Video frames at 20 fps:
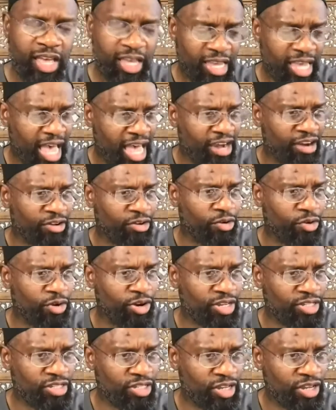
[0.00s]

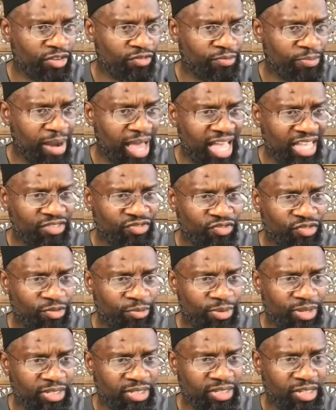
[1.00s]
categories of
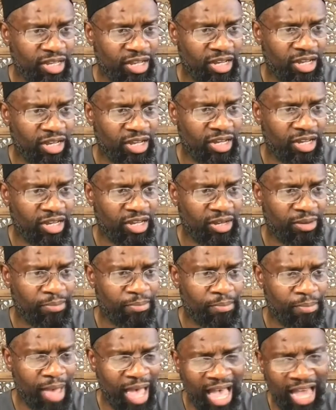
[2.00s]
blasphemous
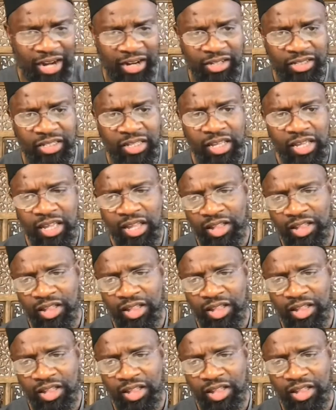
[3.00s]
matters,